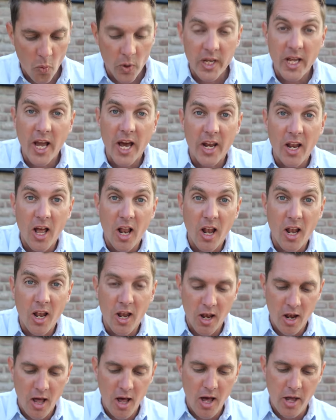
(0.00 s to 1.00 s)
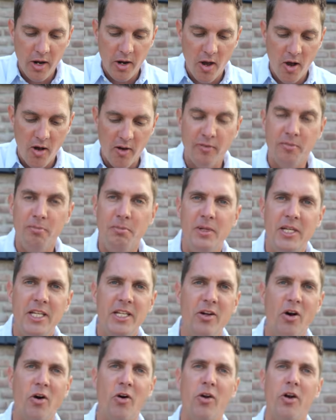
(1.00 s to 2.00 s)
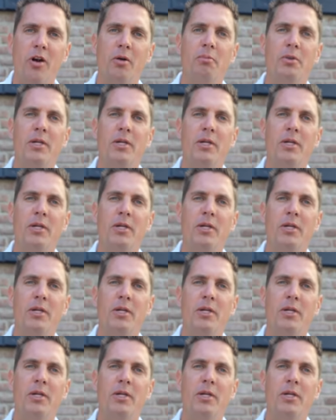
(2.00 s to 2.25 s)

we got a lot of meat on our